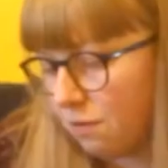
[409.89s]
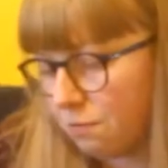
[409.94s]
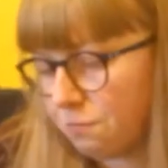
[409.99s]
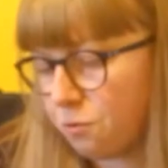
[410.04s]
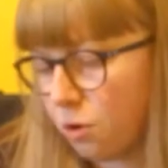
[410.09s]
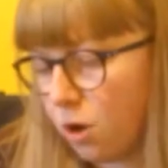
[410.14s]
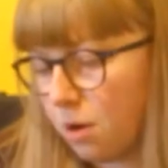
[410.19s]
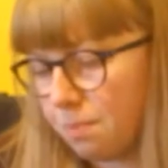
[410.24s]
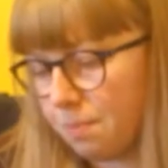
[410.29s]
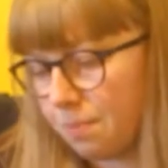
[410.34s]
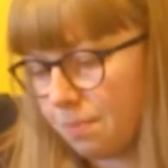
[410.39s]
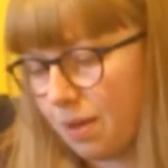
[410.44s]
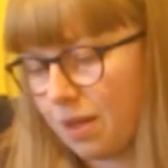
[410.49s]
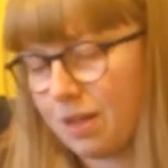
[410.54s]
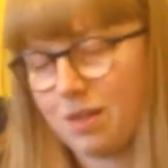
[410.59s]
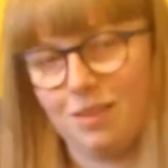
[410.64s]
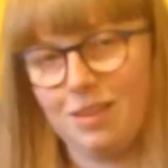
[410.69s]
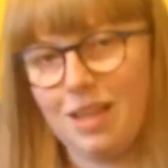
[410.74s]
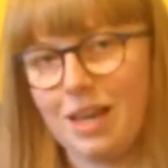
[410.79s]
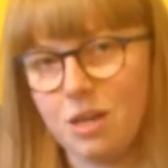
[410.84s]
From
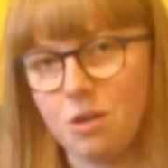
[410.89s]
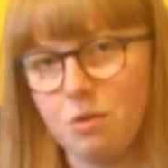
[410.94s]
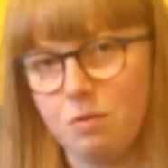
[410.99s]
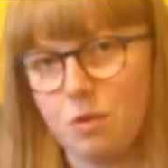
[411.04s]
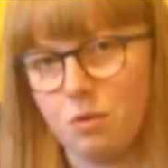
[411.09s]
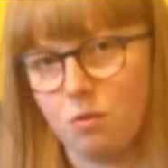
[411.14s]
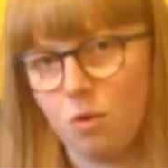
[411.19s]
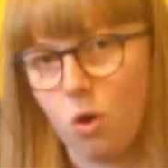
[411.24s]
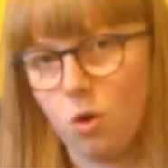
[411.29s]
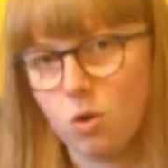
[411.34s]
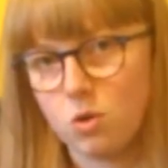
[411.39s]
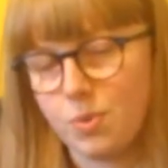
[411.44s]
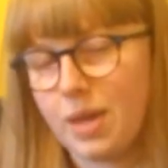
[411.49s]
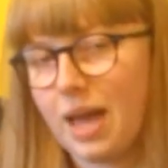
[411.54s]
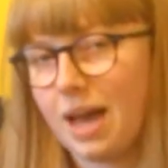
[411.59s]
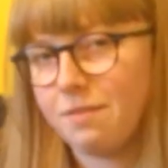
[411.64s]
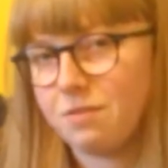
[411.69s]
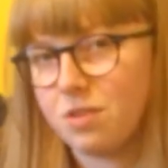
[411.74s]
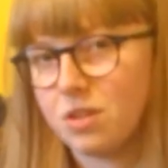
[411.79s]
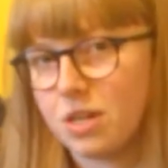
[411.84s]
Light Over the Rocks, we
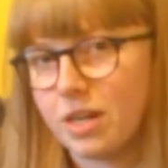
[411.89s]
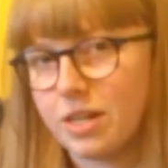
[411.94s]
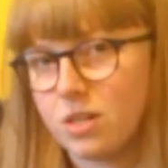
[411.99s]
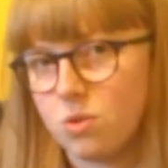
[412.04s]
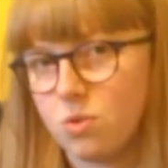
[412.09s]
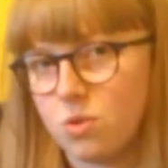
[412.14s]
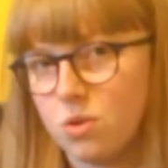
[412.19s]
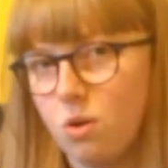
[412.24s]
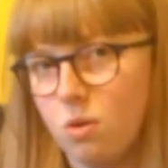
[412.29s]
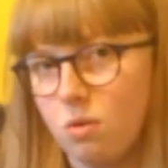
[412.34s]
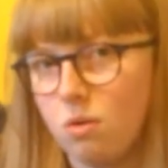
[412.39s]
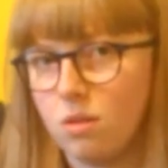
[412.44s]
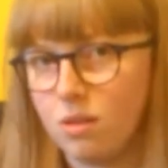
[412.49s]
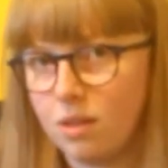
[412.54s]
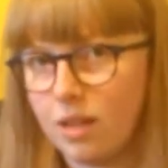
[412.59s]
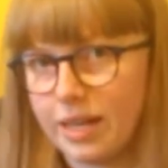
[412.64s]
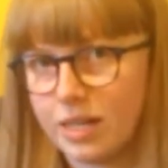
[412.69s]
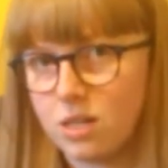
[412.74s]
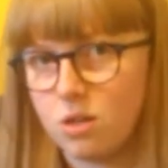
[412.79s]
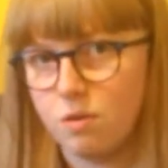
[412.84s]
have the title song,
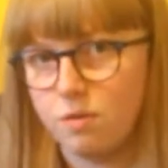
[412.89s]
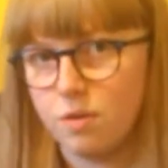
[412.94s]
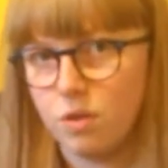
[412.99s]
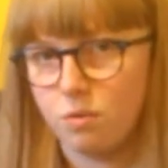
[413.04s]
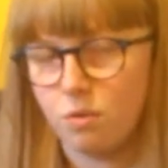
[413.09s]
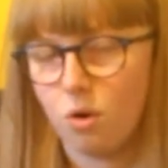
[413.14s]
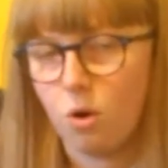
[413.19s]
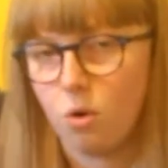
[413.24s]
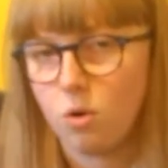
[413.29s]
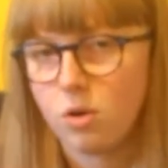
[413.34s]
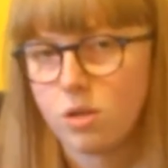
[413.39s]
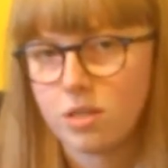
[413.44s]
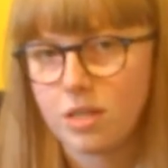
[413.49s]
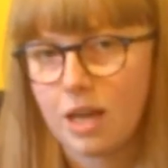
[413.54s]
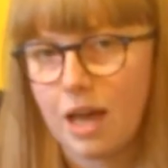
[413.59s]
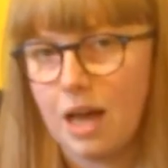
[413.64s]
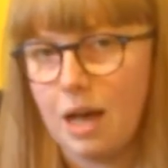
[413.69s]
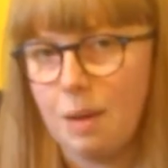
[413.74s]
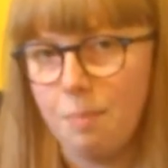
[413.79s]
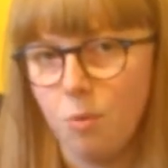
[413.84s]
Light Over the Rocks,
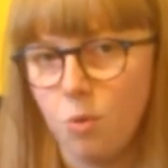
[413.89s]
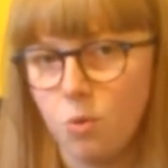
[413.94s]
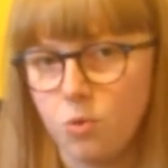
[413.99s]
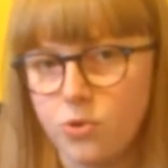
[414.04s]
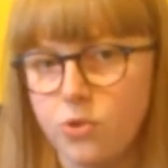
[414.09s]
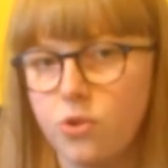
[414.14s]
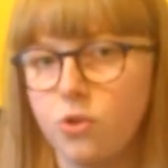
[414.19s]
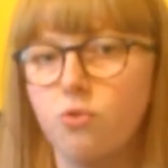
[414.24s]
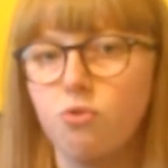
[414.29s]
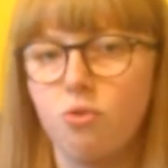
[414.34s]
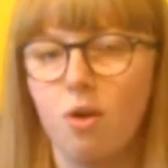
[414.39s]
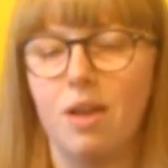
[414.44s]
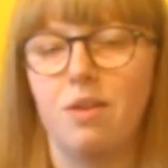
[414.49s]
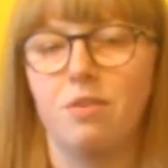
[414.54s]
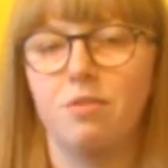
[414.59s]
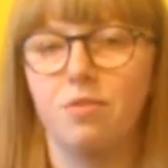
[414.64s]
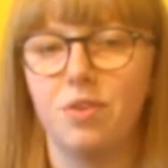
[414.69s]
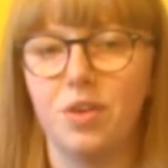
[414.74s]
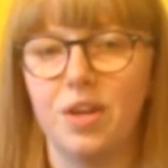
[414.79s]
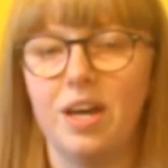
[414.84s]
also the
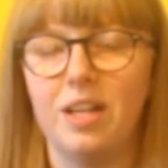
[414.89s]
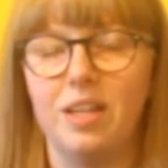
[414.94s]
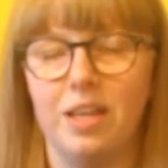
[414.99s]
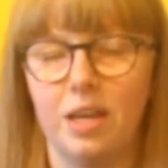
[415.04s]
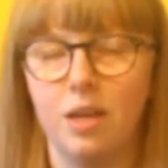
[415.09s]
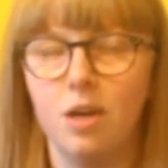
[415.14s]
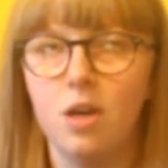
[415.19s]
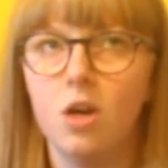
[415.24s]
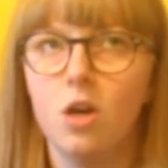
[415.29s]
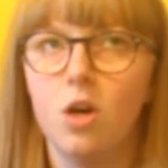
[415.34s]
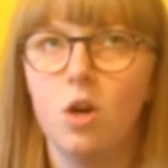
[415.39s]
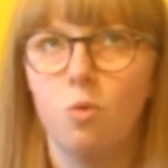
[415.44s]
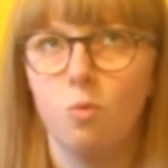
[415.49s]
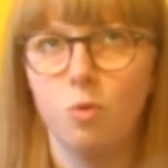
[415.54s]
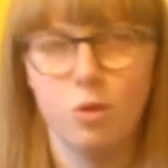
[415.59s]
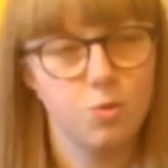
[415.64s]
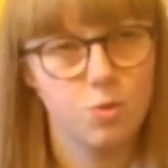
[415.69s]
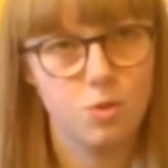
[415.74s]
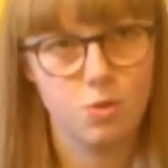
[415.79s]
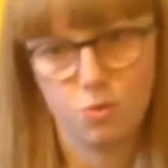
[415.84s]
grand finale,
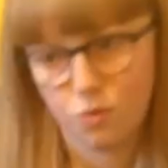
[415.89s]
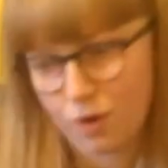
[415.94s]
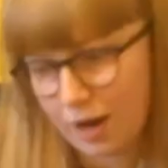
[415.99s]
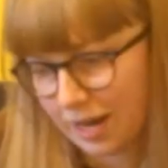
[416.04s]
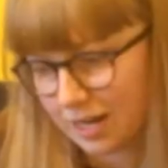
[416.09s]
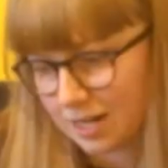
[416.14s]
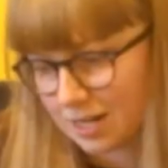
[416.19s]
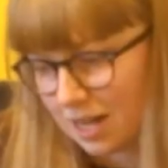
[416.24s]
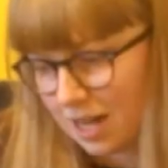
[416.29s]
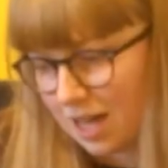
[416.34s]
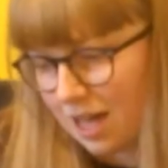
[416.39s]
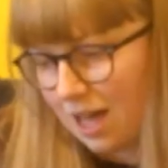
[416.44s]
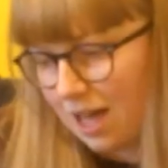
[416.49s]
which was great.